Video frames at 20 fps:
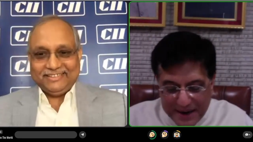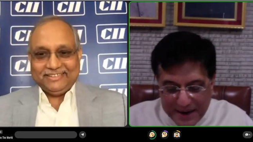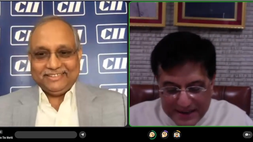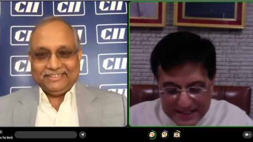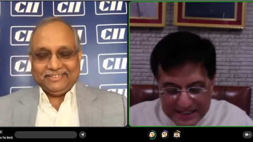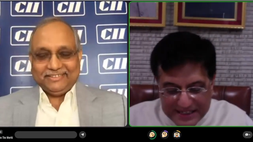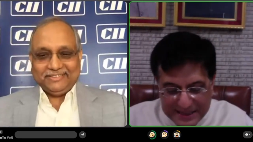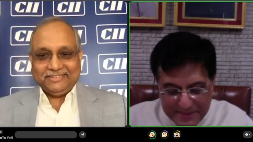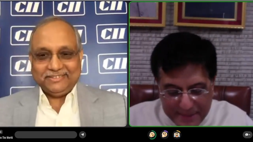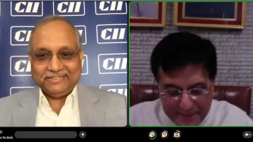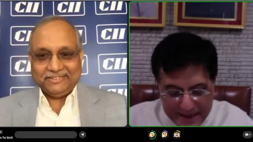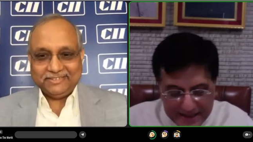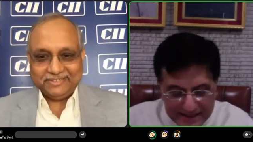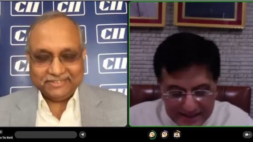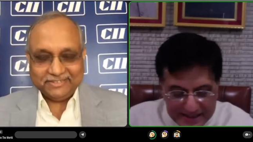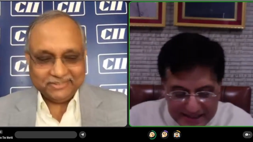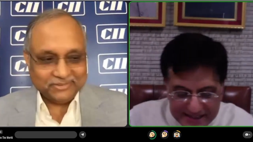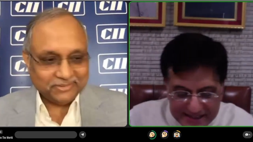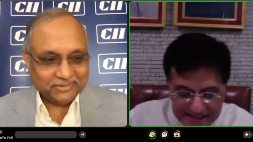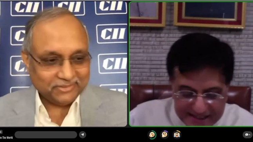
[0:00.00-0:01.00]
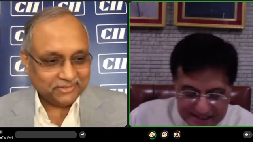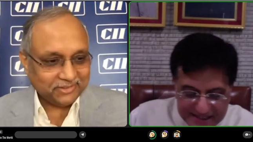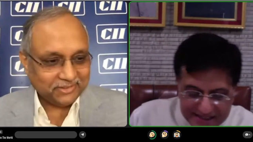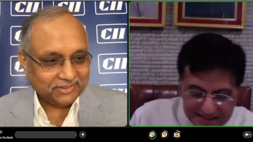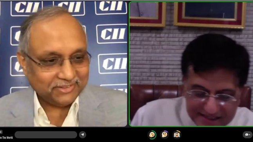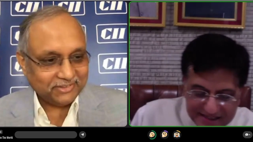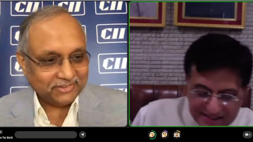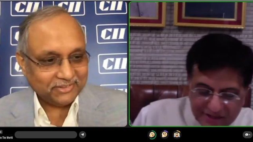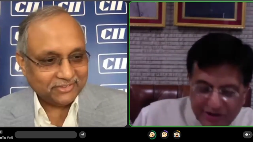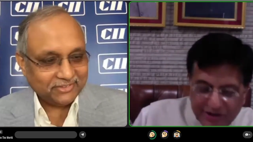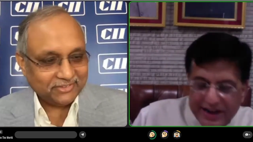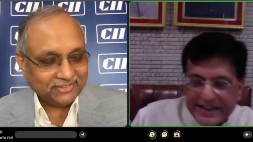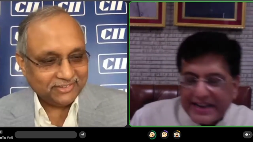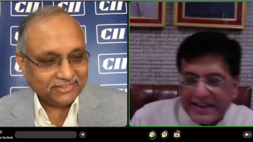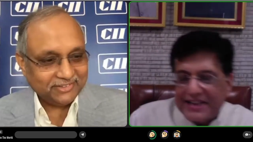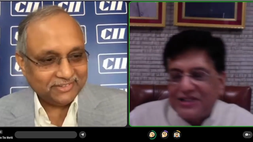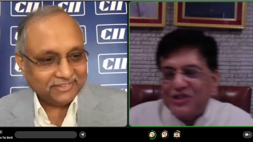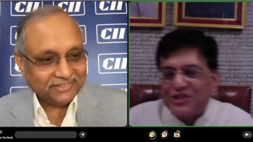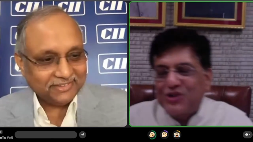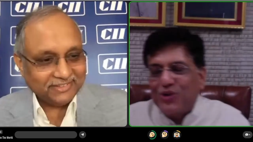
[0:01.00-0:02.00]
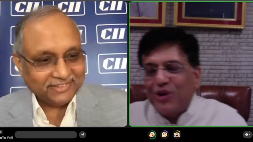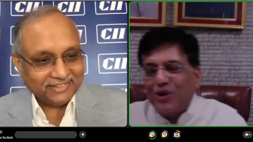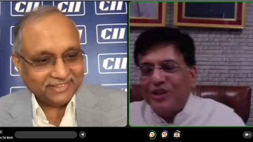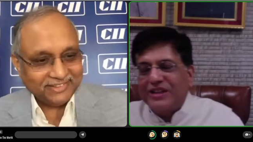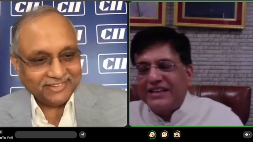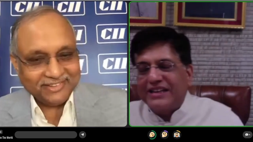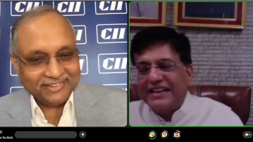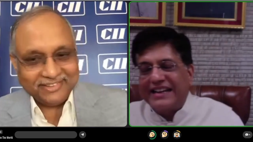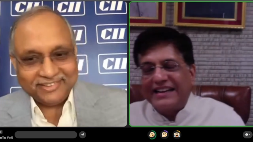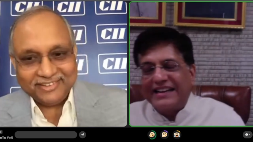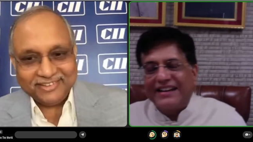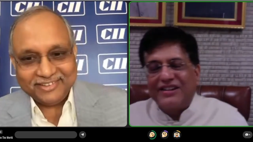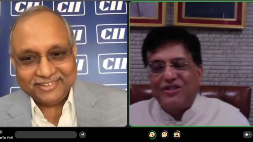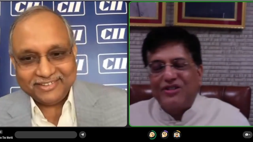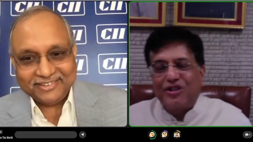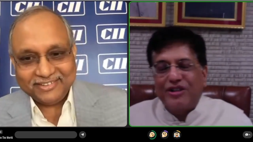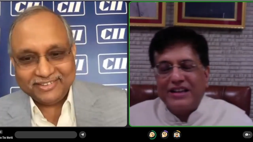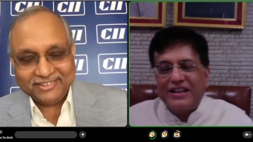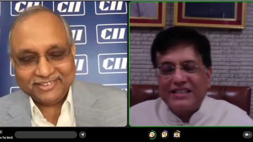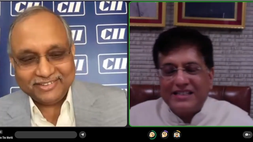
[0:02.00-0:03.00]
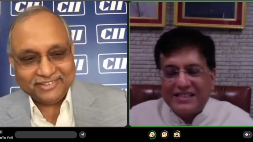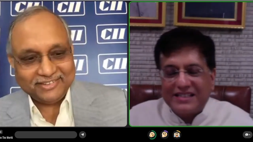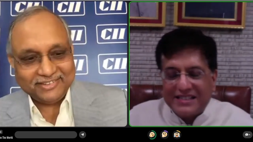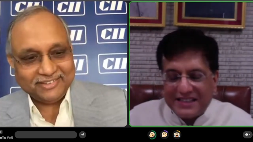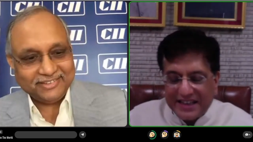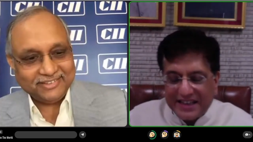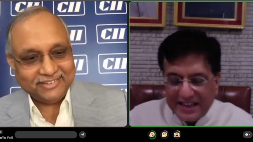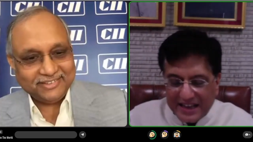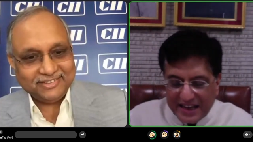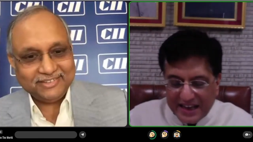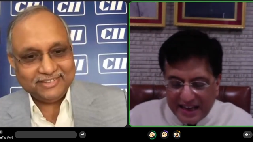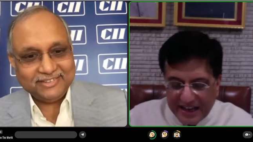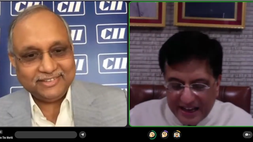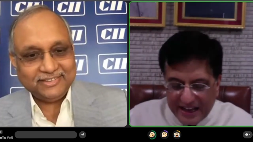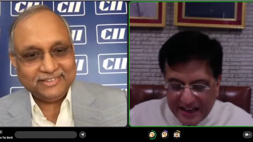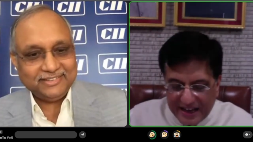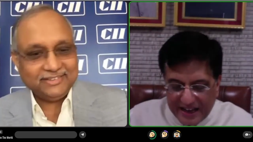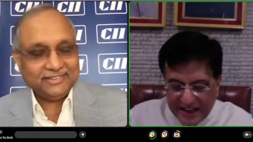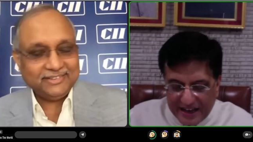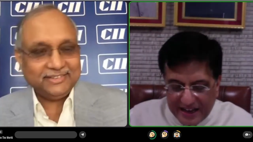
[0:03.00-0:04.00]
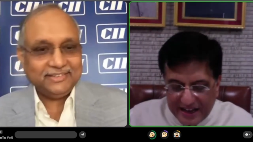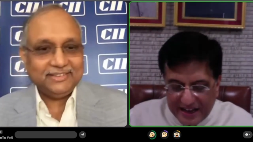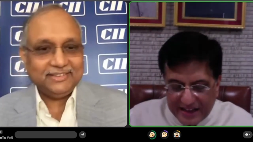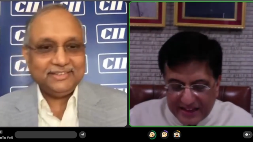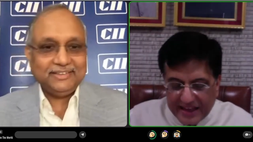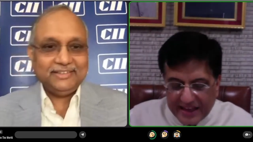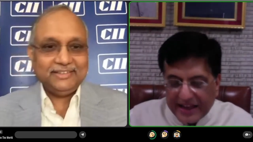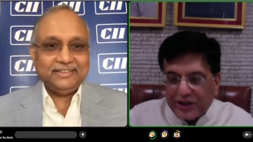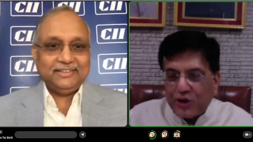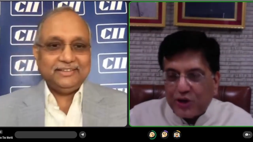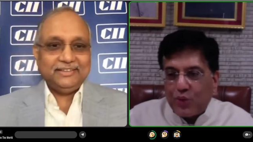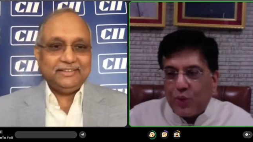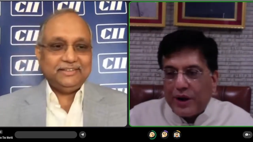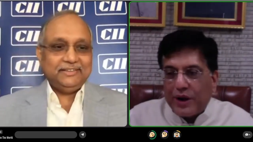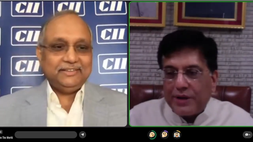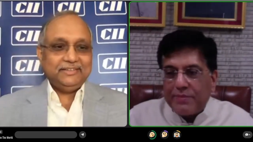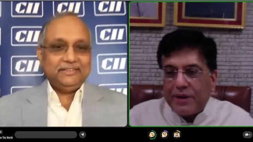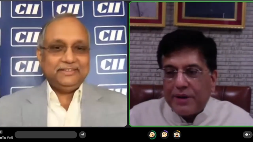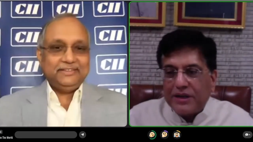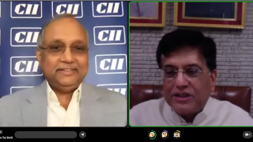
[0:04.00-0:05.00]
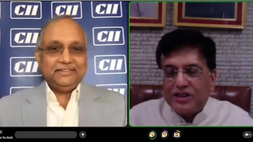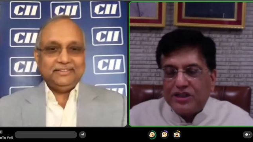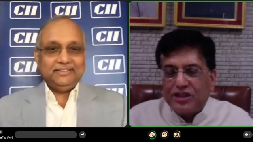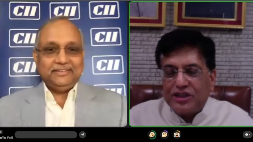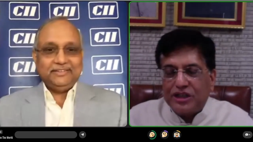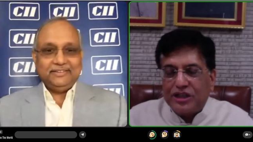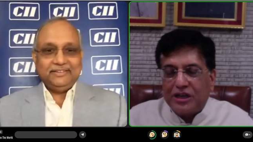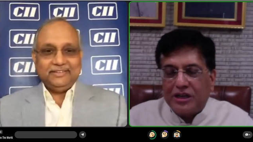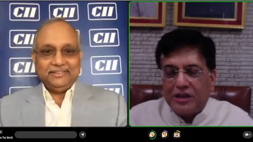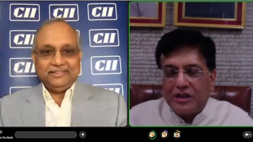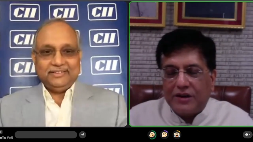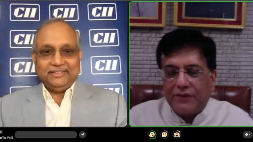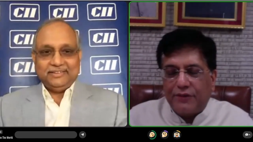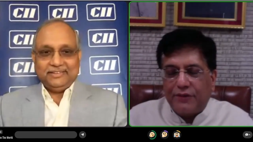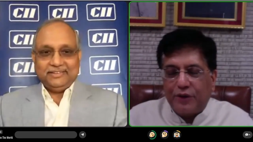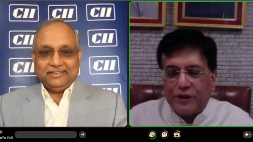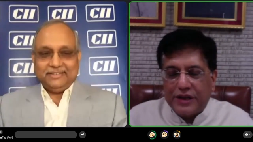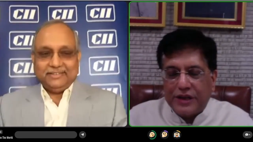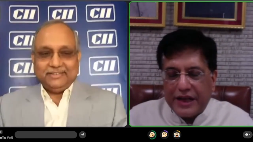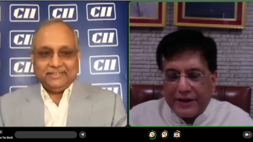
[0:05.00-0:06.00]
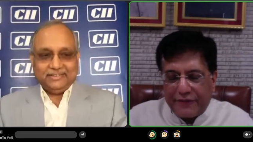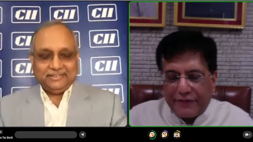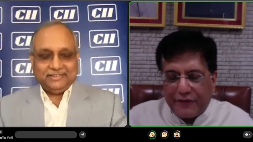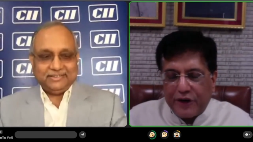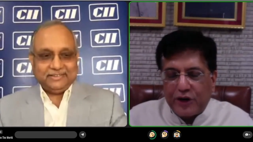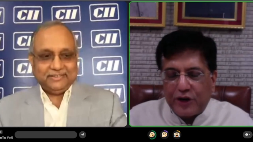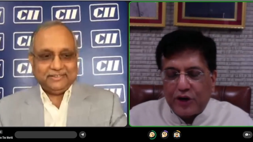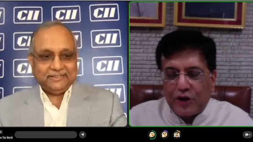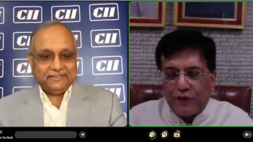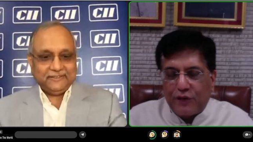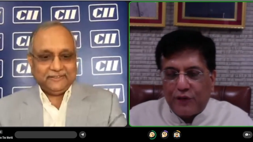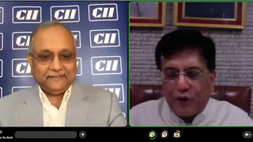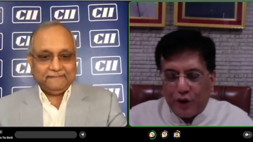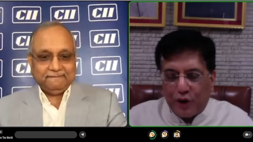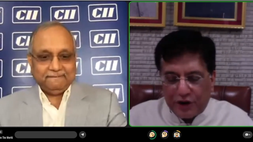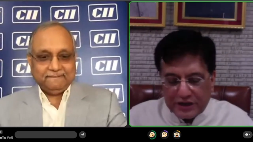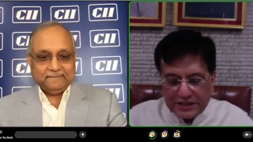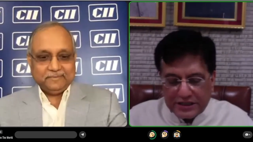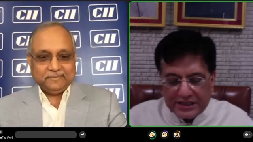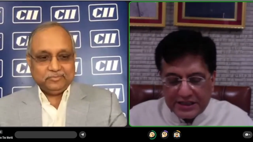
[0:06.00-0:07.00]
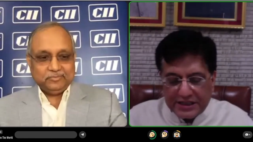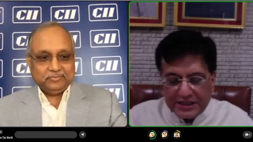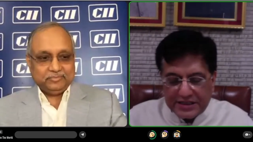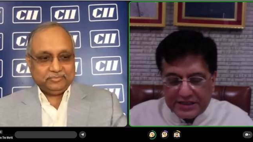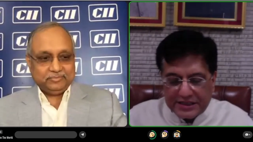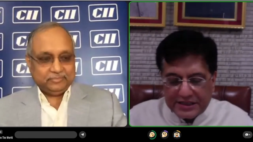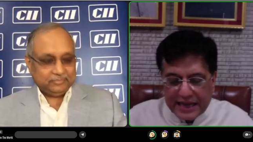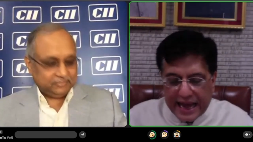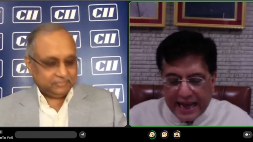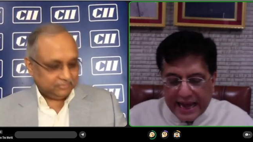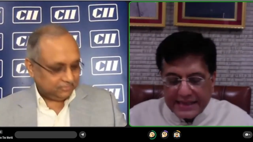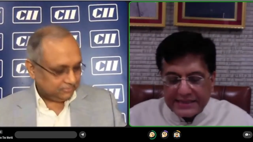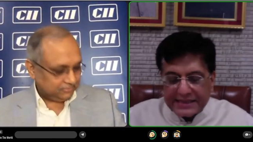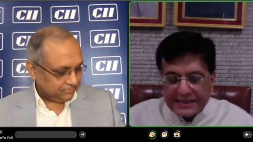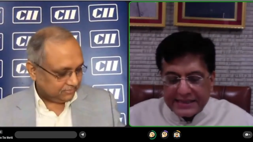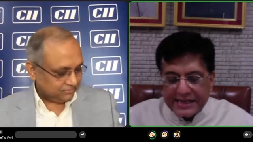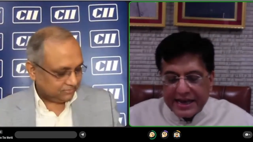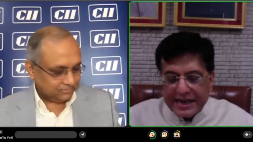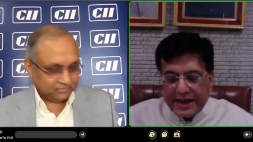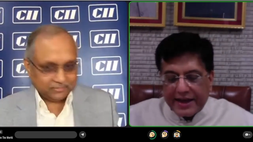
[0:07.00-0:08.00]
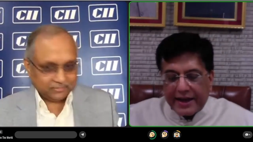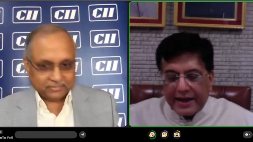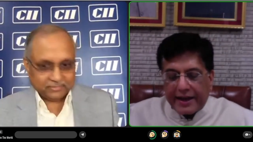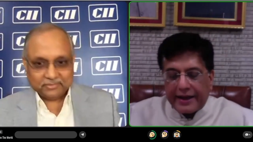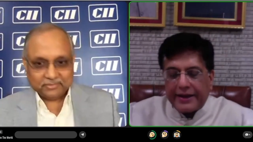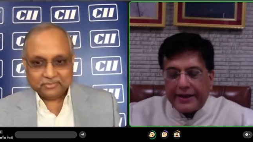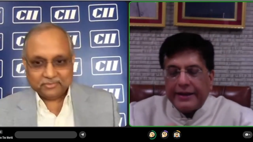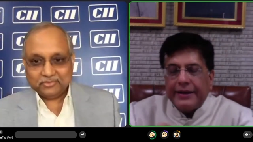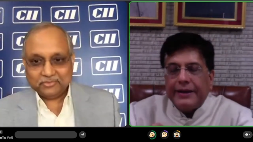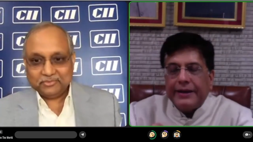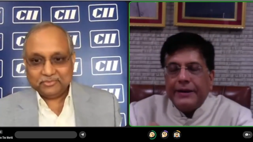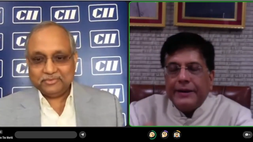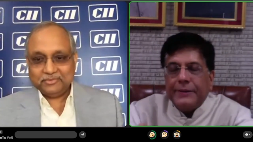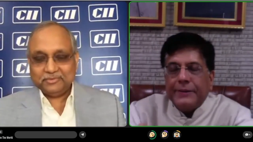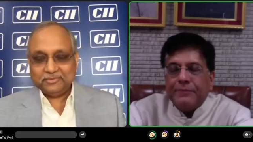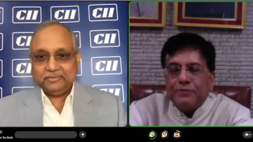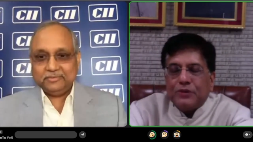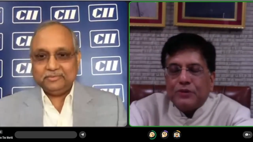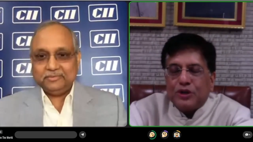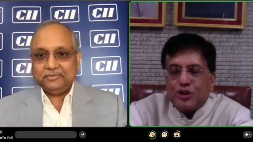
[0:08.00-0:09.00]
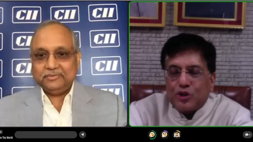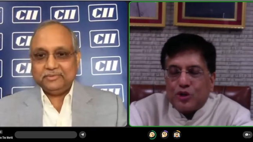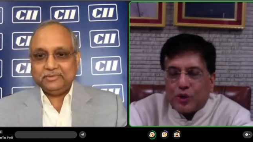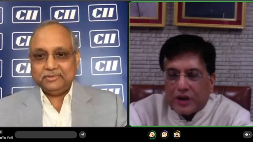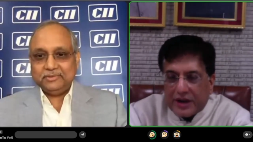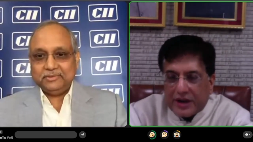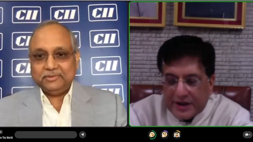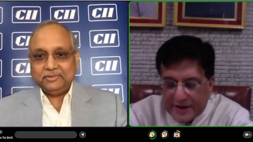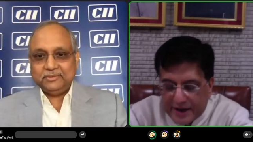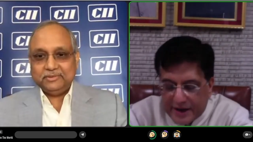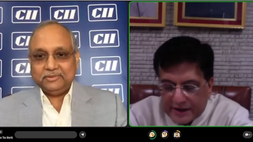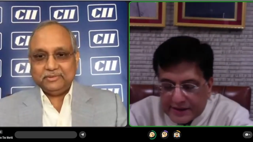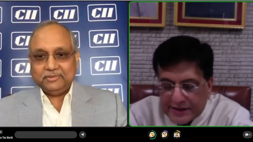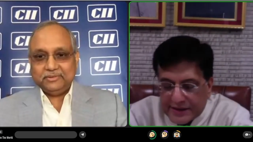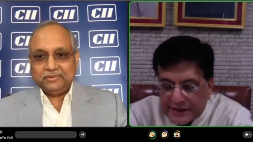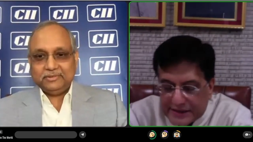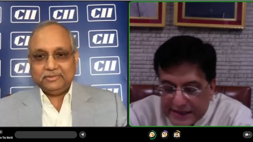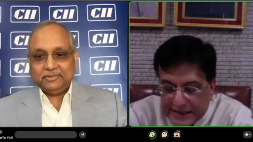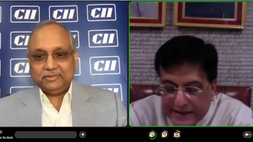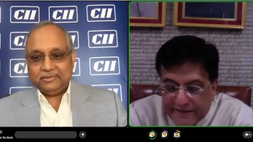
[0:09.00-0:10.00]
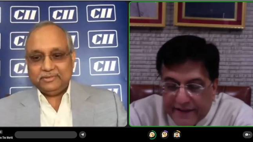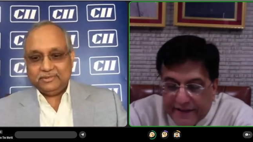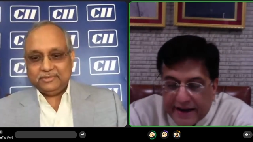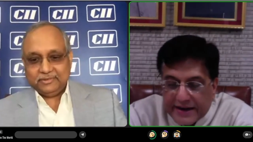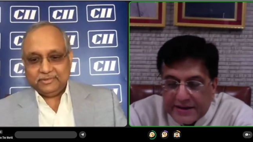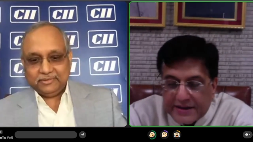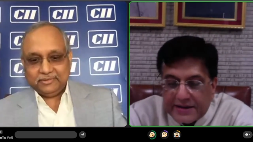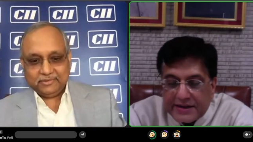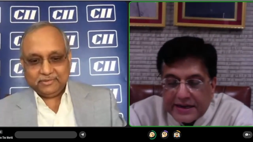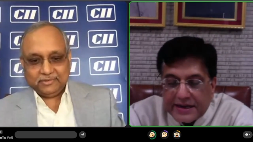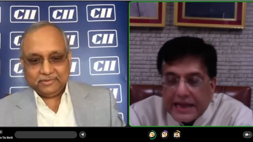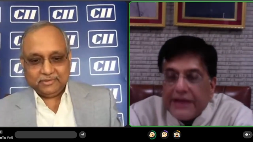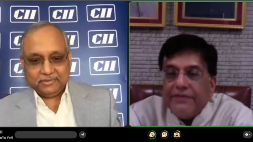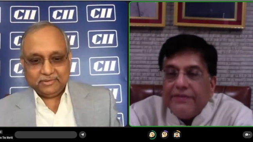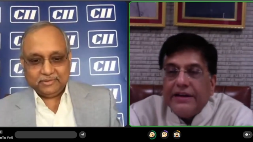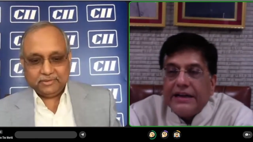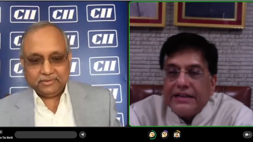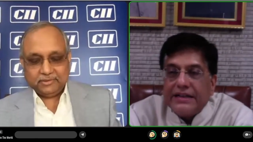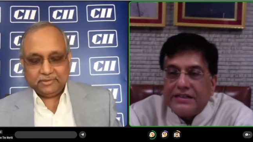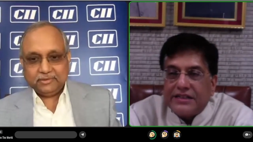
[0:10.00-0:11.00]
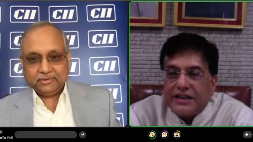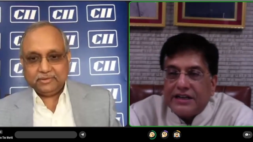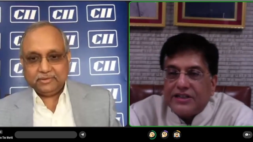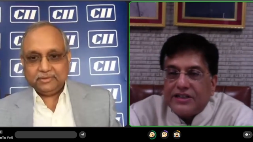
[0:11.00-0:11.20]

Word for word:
Speaker 1: Thank you very much, Chandrajit. Namaste to all the participants. Greetings to all the dignitaries. Thank you very much uh, for the effort of Horasis and CII